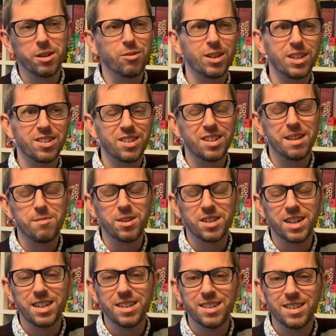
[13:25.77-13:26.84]
I don't think it's the same
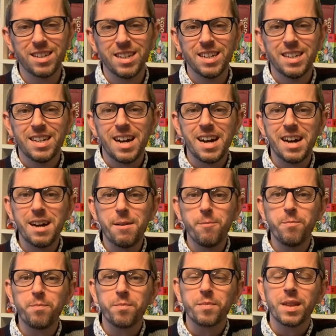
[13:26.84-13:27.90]
designers.
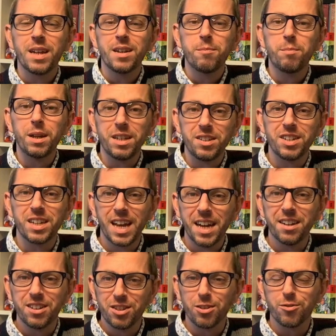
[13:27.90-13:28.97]
But it's
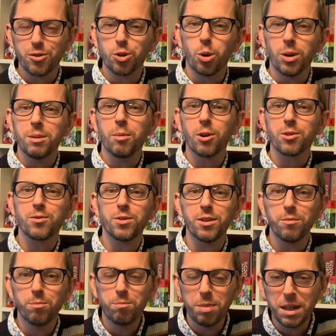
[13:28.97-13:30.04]
again a sort of toy box full
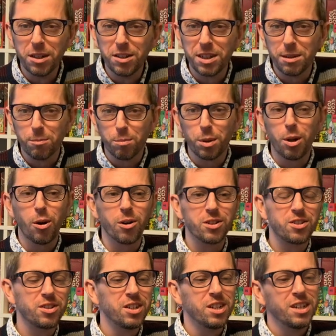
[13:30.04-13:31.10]
of building
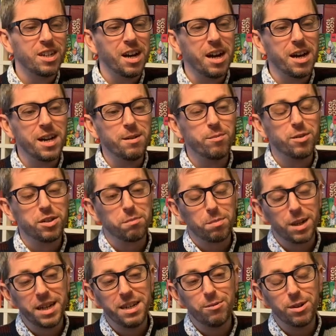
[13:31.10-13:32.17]
blocks to
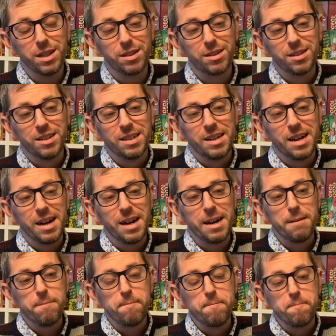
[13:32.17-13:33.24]
play with.
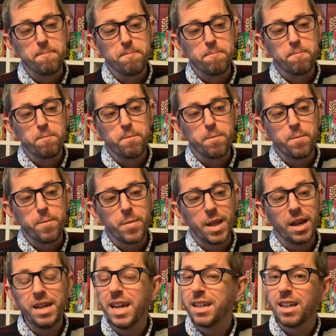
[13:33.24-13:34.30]

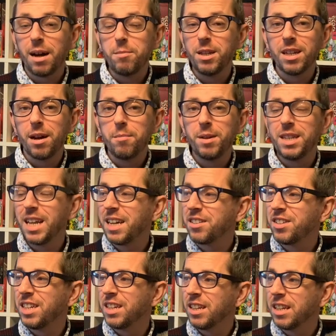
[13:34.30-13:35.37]
Yeah, I mean
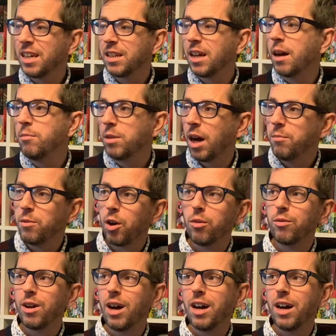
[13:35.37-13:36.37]
that's it. I'm not.